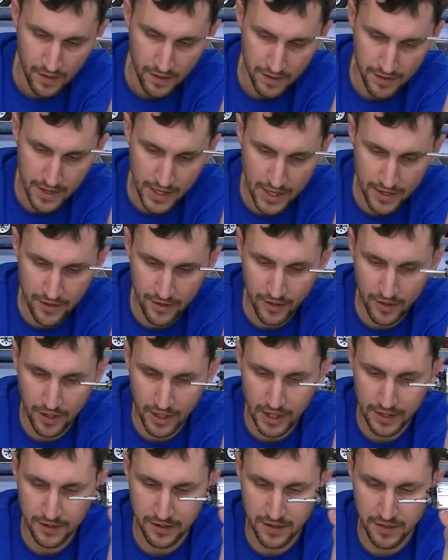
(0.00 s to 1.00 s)
And then you're going to
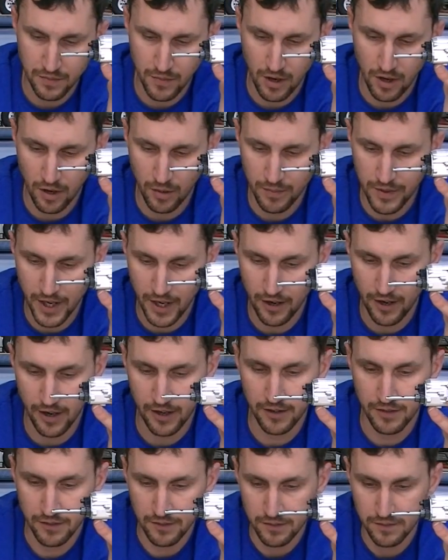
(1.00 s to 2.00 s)
get the small
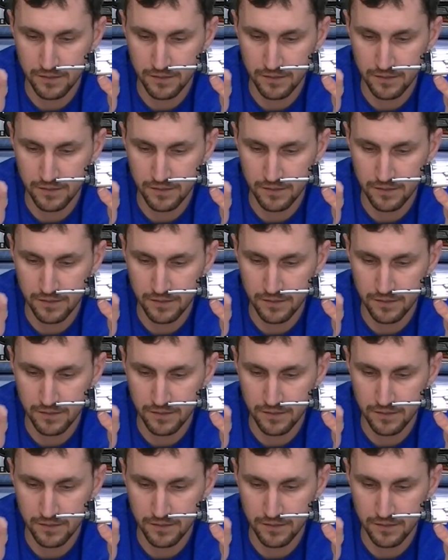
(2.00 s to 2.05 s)
bearing